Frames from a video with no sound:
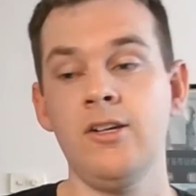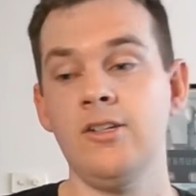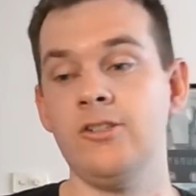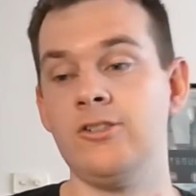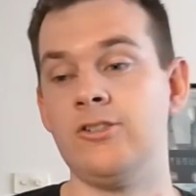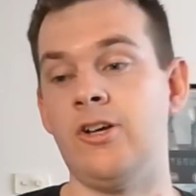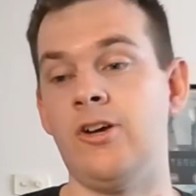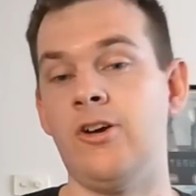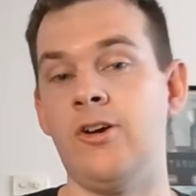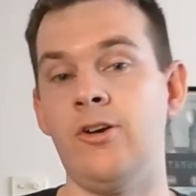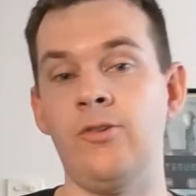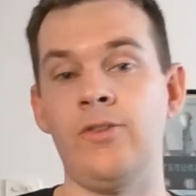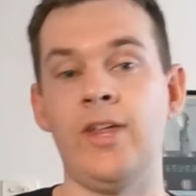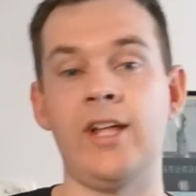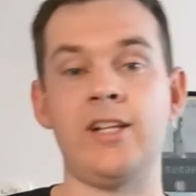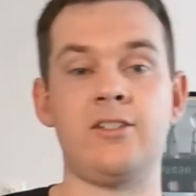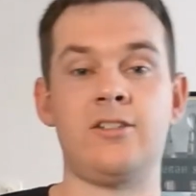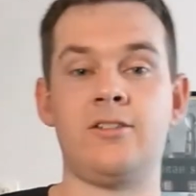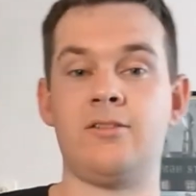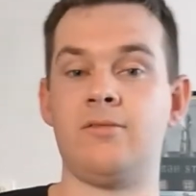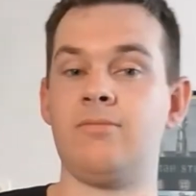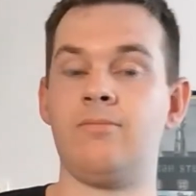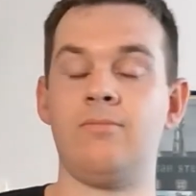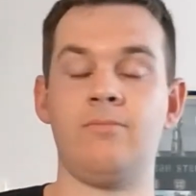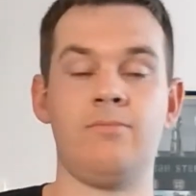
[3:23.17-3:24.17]
So
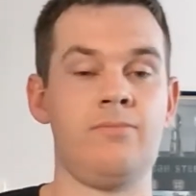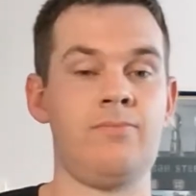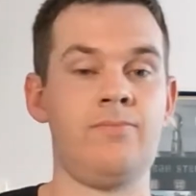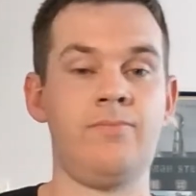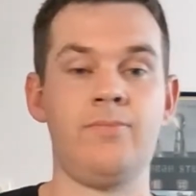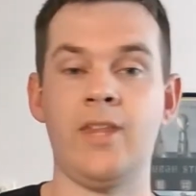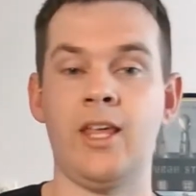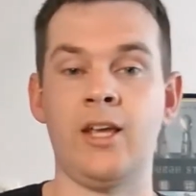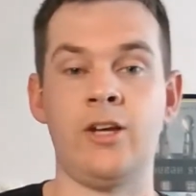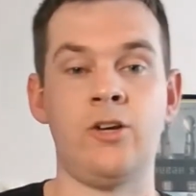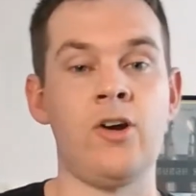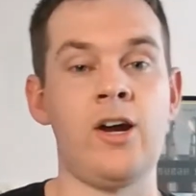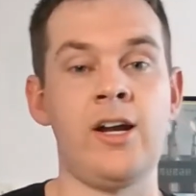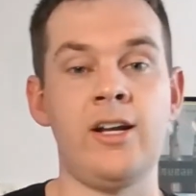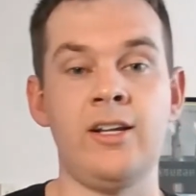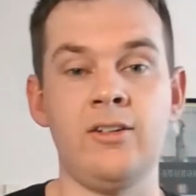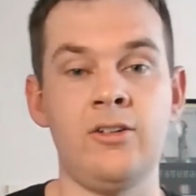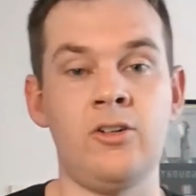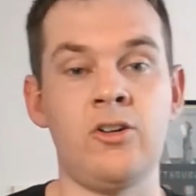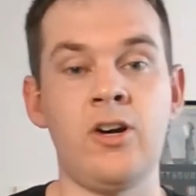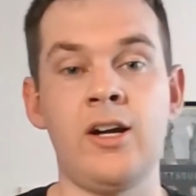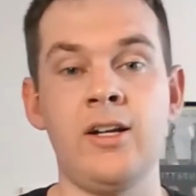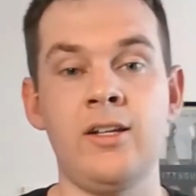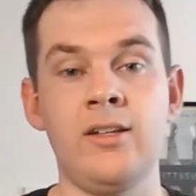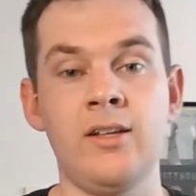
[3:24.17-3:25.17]
that's a great
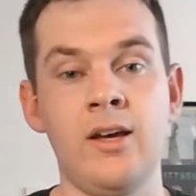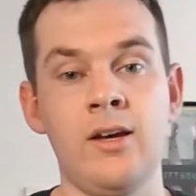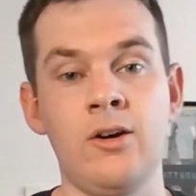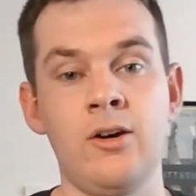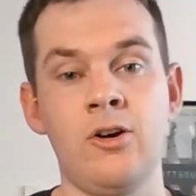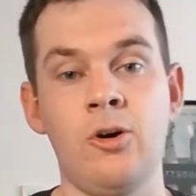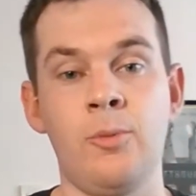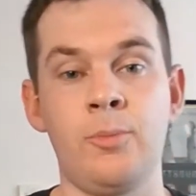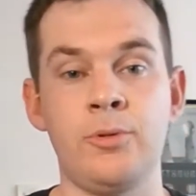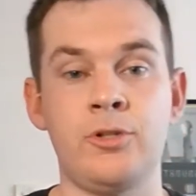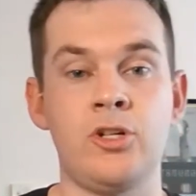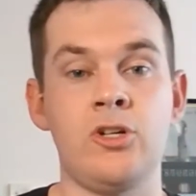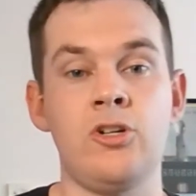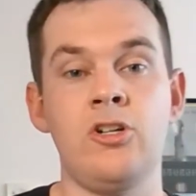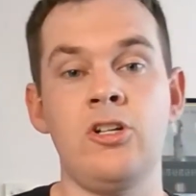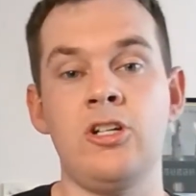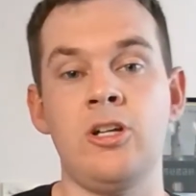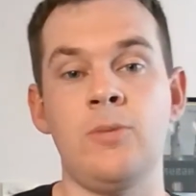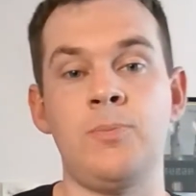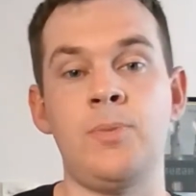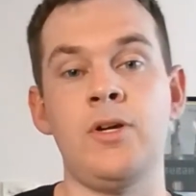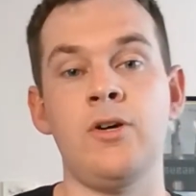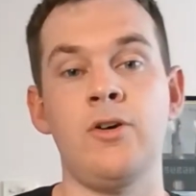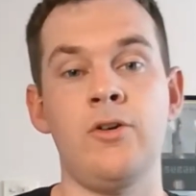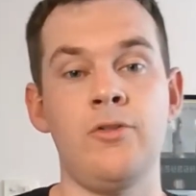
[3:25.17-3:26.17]
opportunity
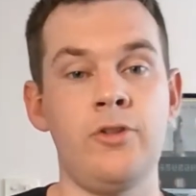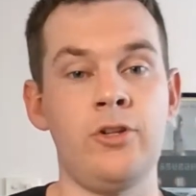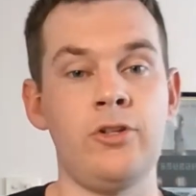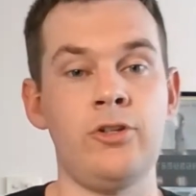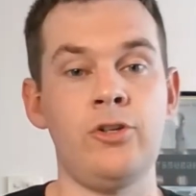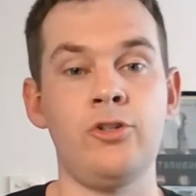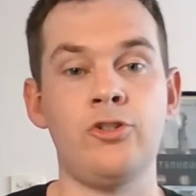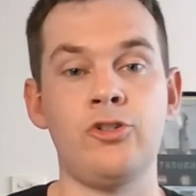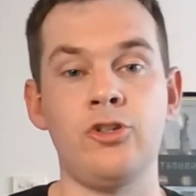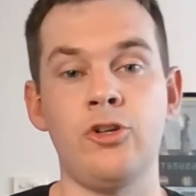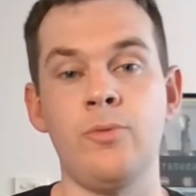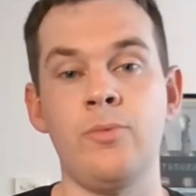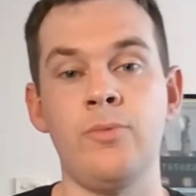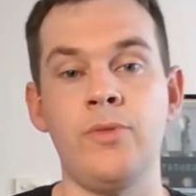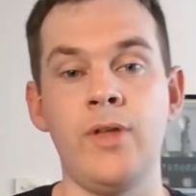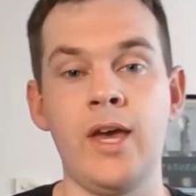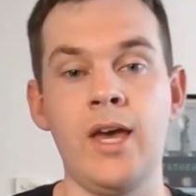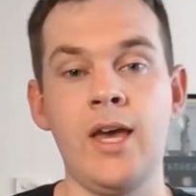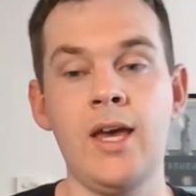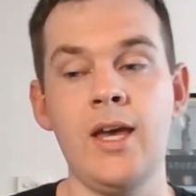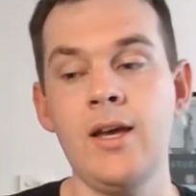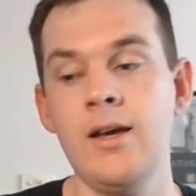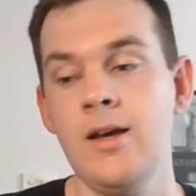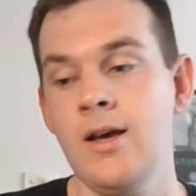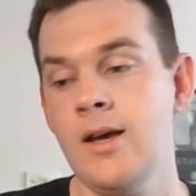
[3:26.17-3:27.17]
to be on the YouTube
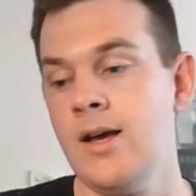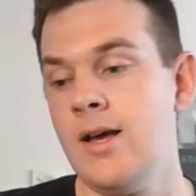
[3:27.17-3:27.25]
there.